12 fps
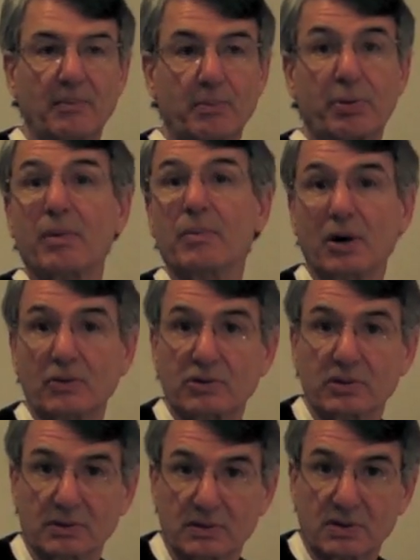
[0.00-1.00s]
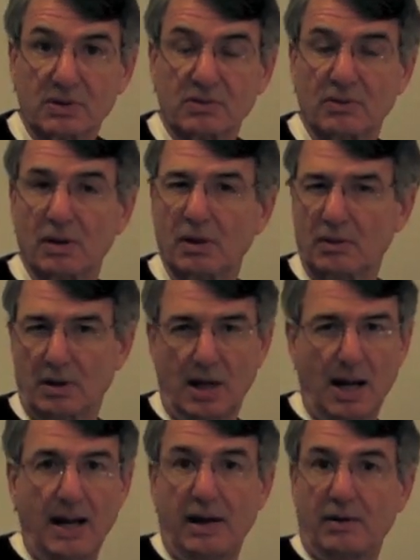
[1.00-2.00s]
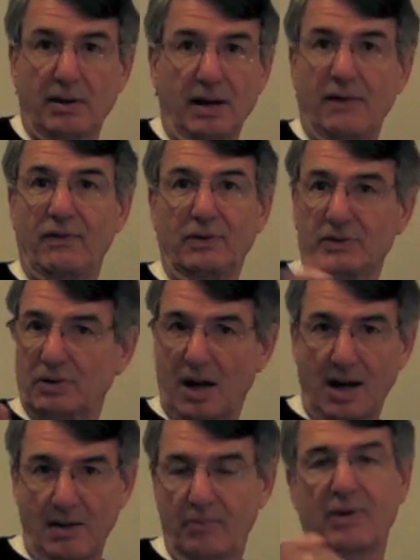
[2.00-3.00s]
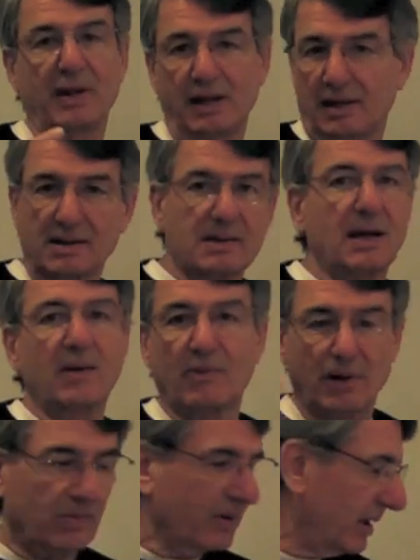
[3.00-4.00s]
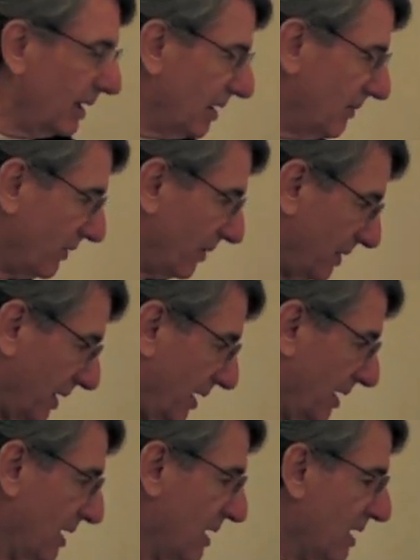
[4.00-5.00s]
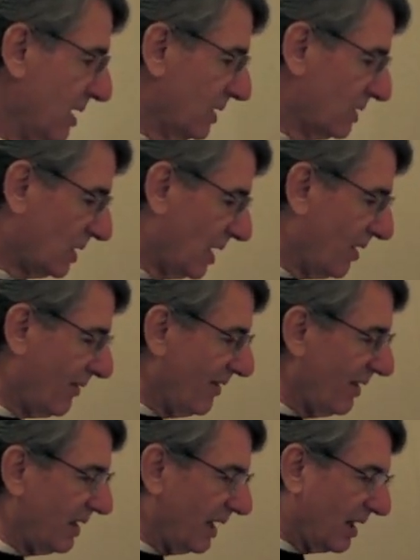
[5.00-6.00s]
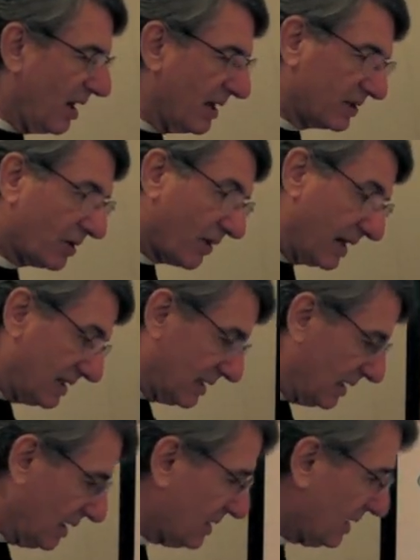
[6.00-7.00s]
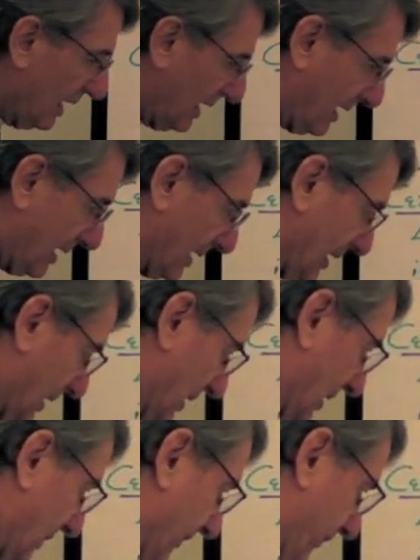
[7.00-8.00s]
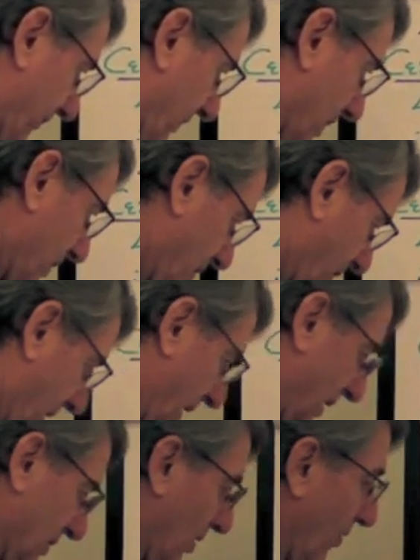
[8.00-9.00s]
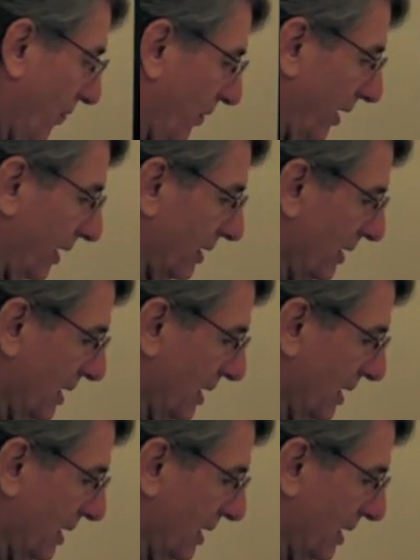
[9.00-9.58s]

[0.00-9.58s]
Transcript: promotions to a higher level job where they did the same work but they got more money. So they cause craziness and they don't work.